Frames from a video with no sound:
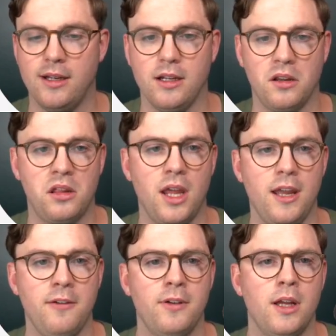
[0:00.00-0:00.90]
and hit
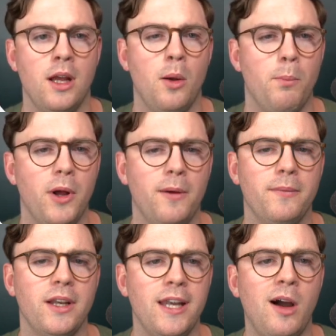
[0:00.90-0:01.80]
save. But
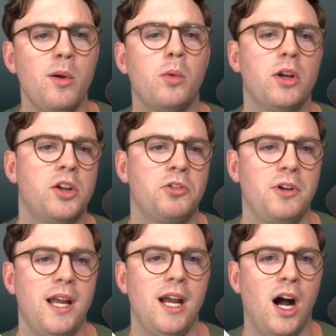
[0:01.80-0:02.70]
now we want to
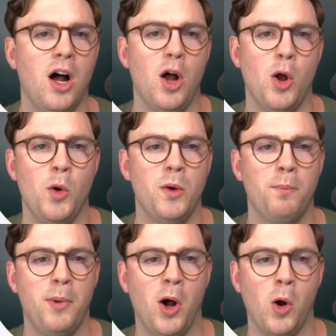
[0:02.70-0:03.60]
create our own
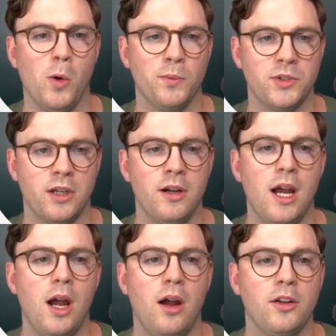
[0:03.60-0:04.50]
poll. So
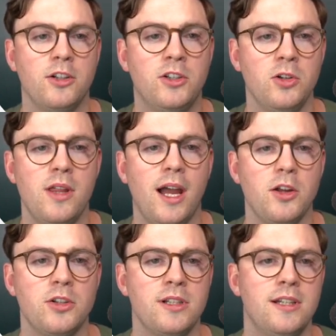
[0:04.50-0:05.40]
to do that, you
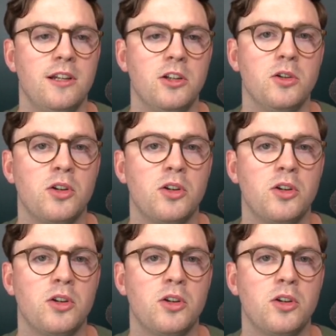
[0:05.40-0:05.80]
just need to do